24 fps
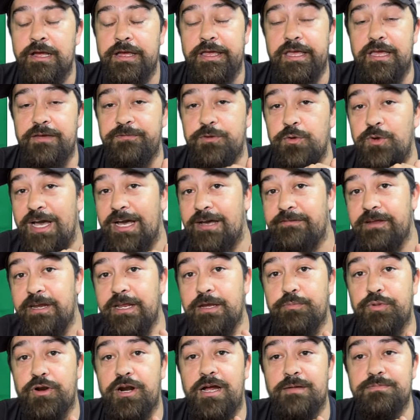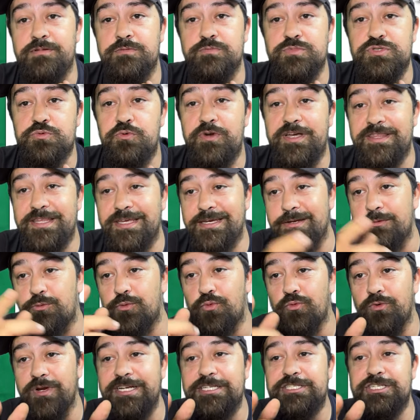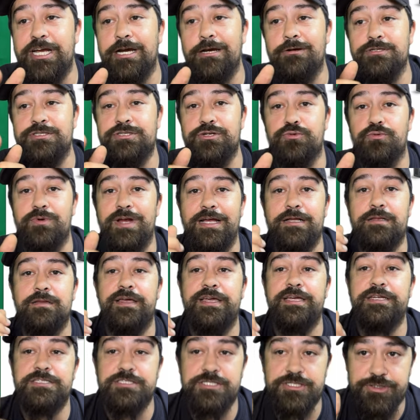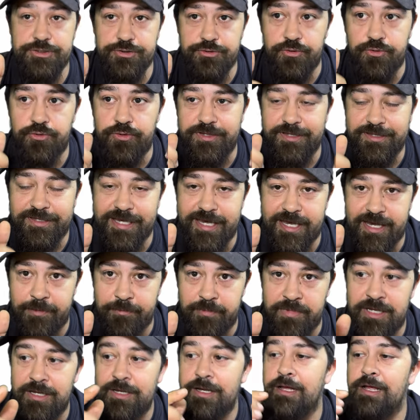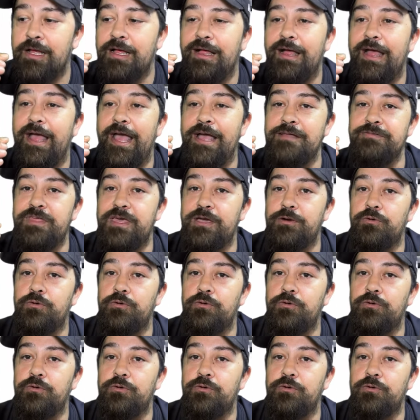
If you have any problems with it, reach out directly to them, and they